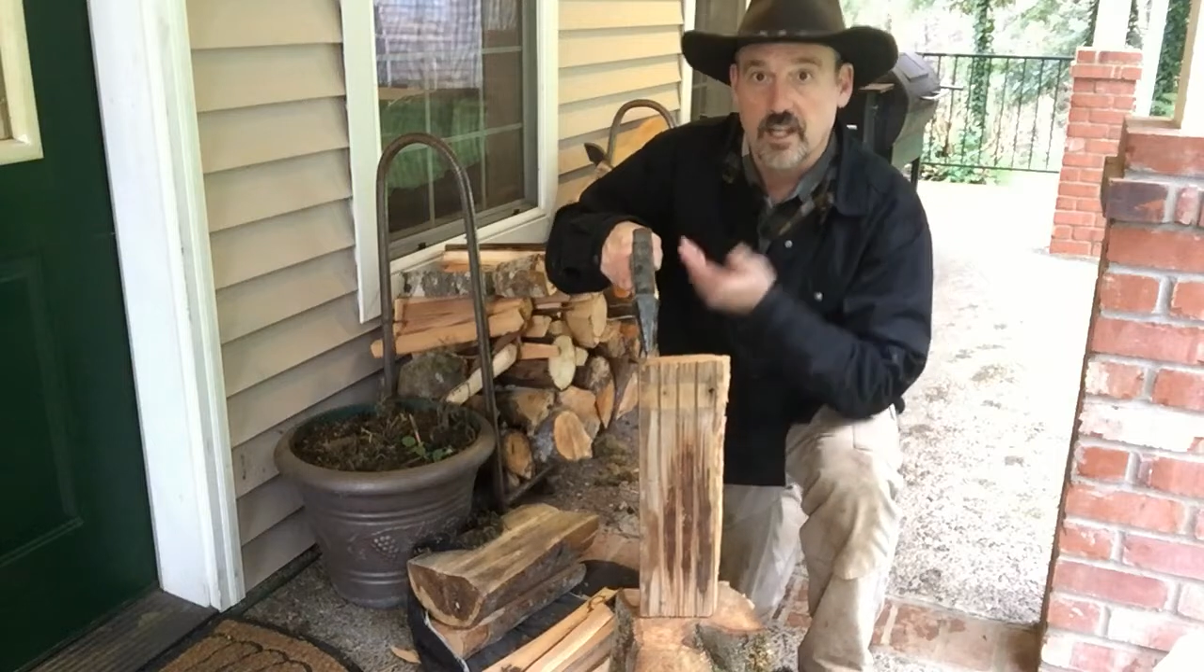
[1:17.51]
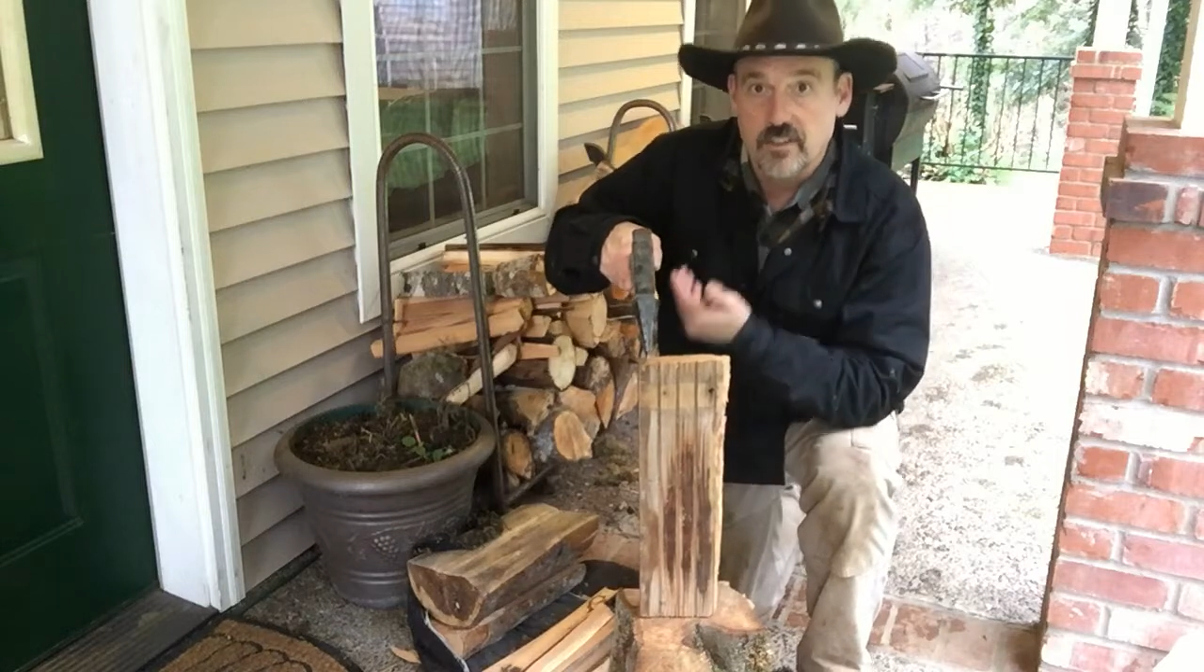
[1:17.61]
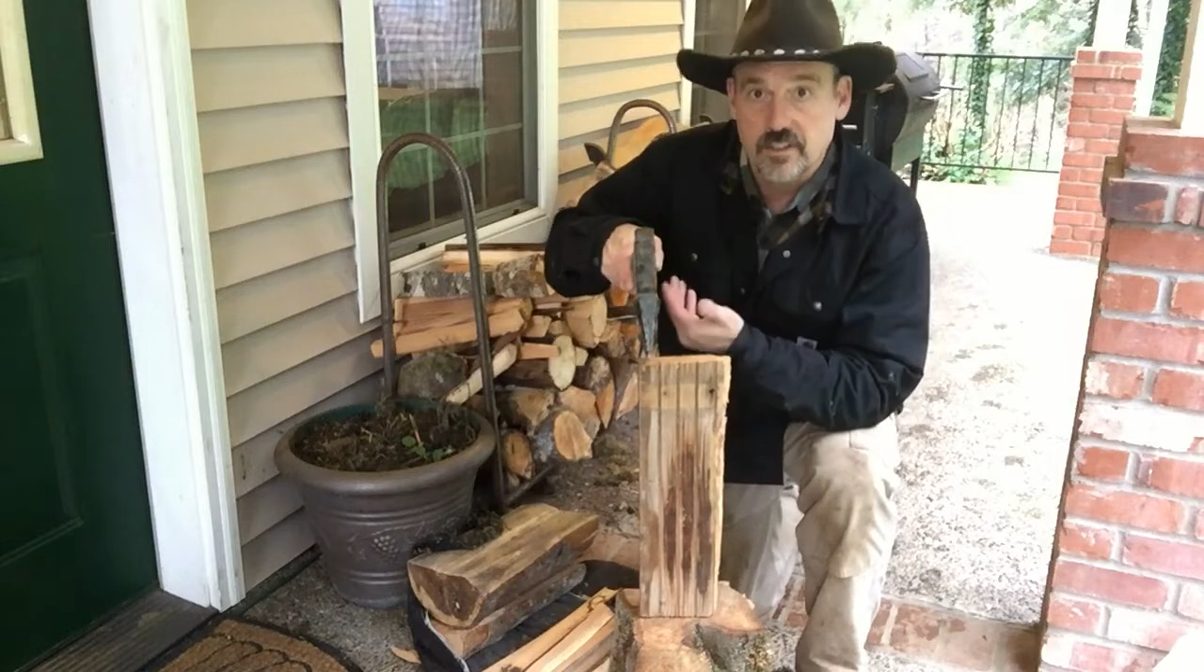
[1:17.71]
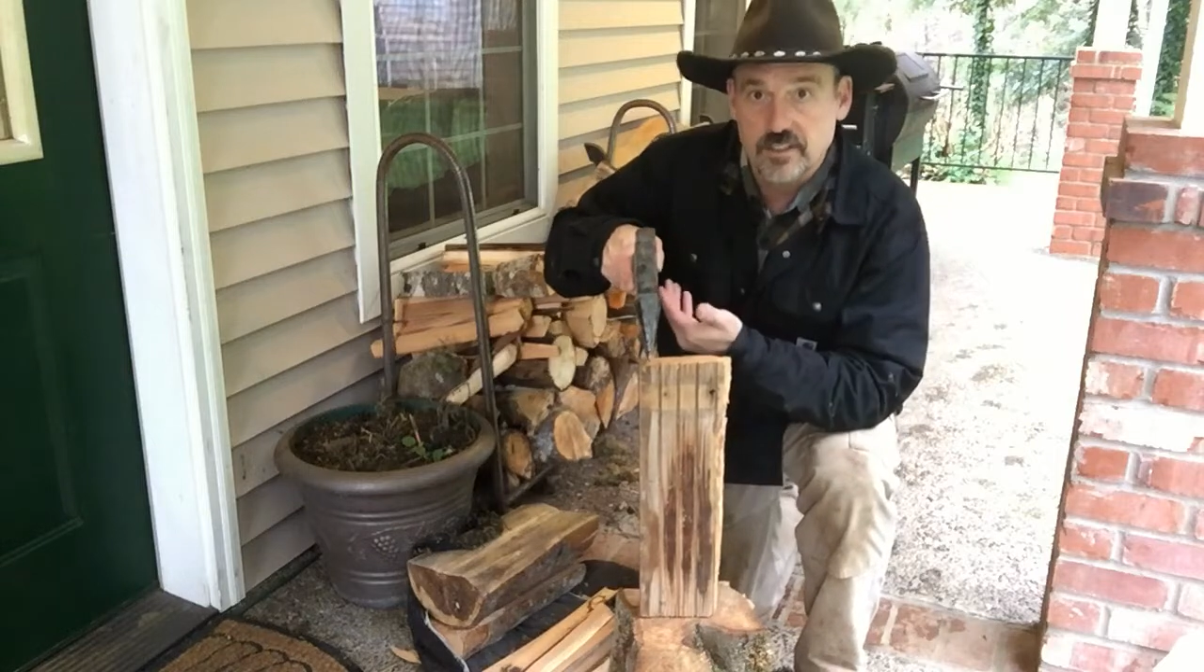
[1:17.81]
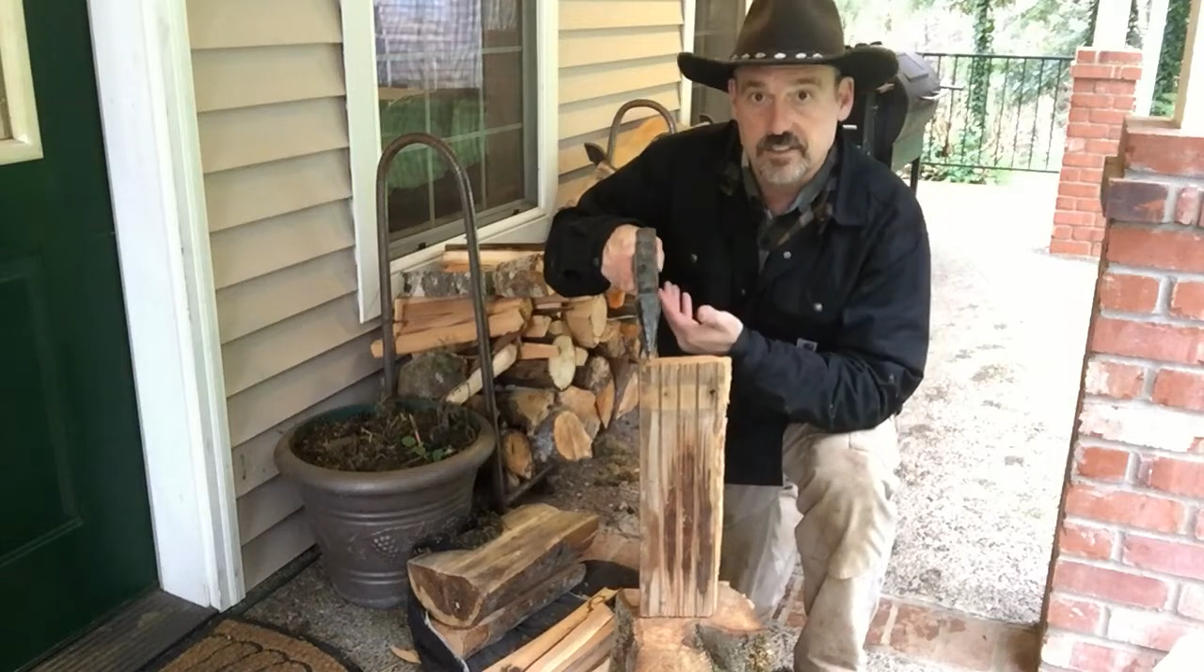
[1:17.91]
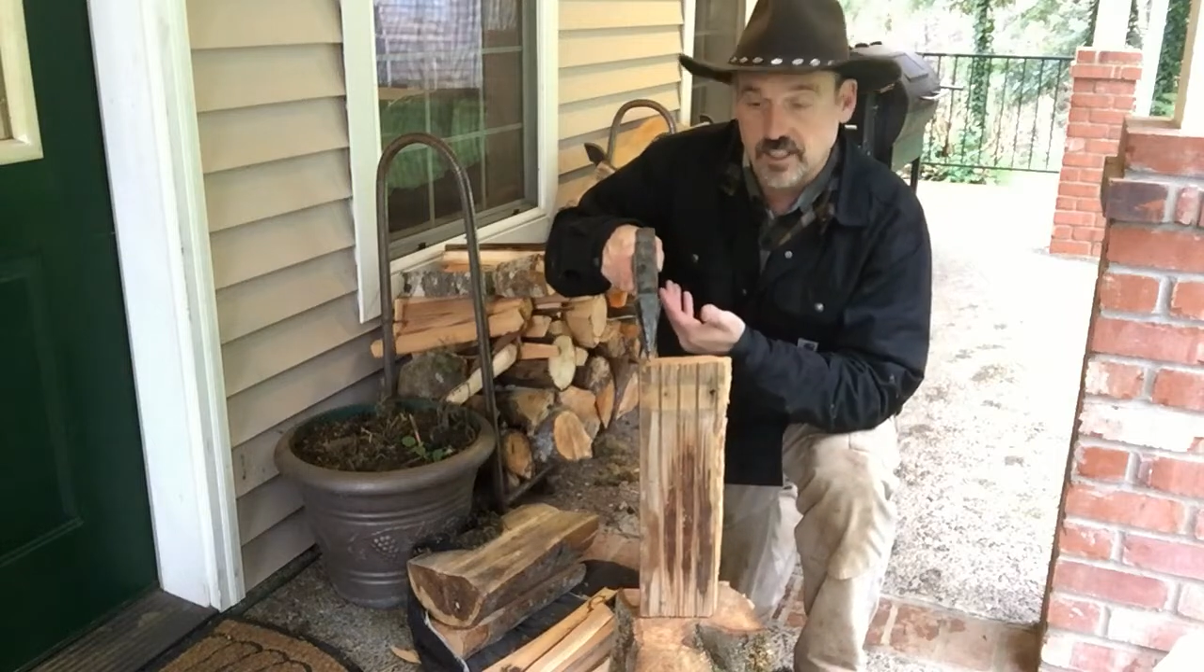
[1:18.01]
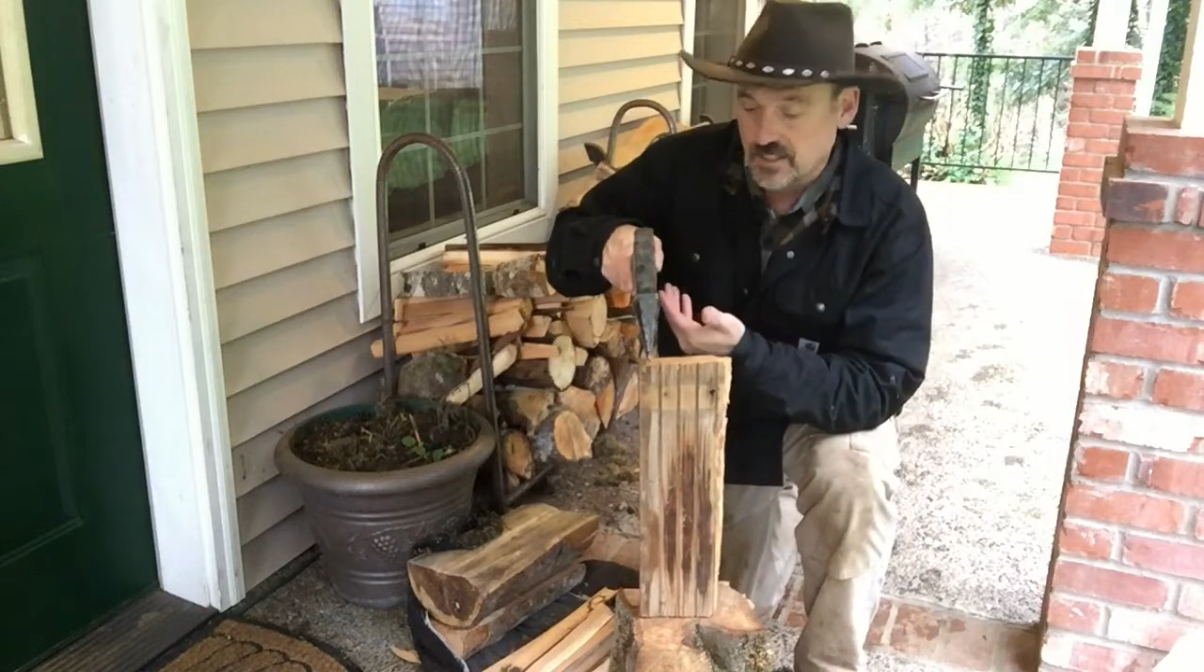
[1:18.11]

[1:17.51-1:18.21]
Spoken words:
This